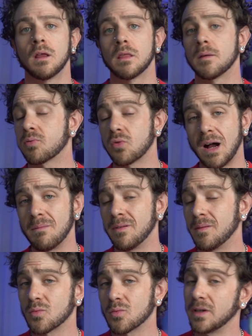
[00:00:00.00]
The
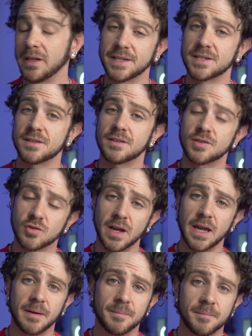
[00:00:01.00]
problem really isn't the
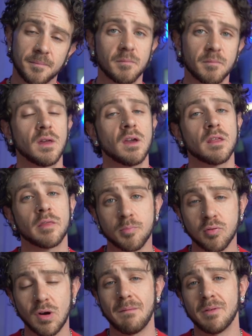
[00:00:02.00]
trade. The
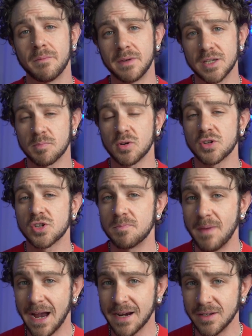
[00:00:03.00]
problem is
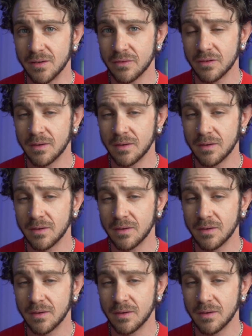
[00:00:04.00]
perspective.